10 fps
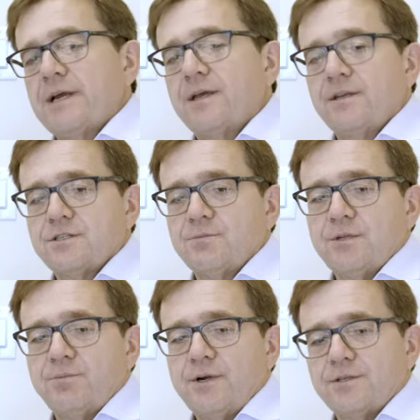mechanism
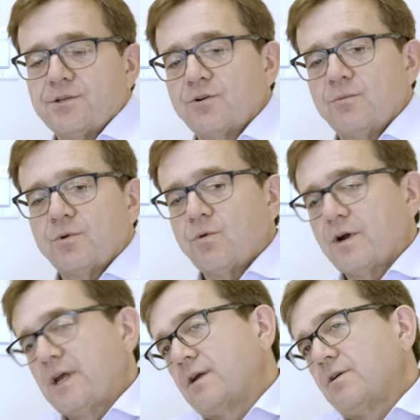in the Paris Agreement
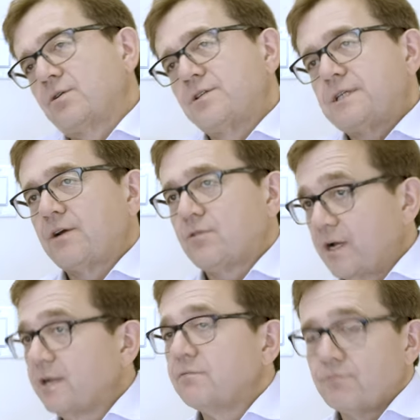where Canada could take
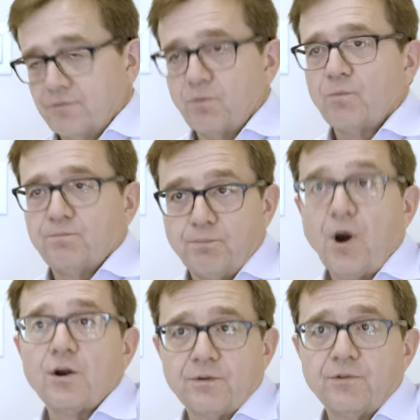credit for
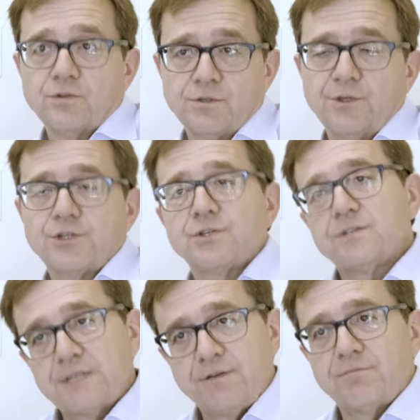part of those
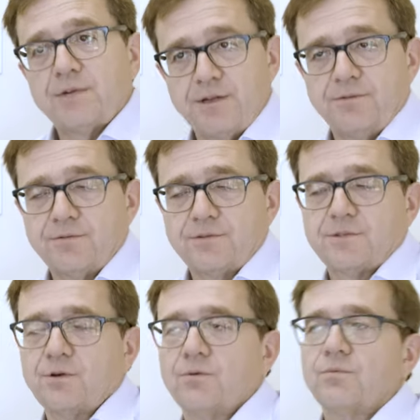emissions and
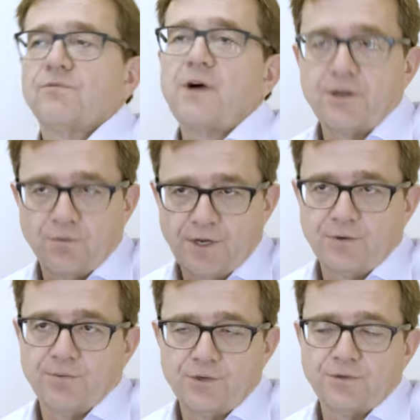so find a way
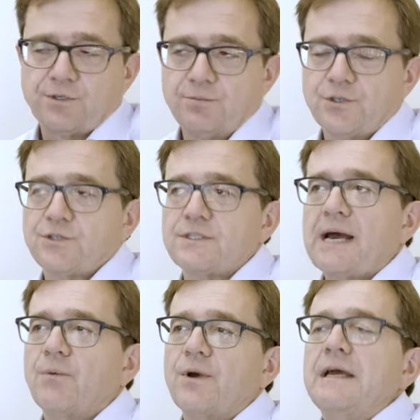to reduce the emissions
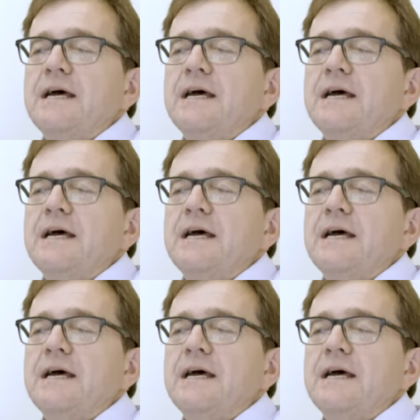that way.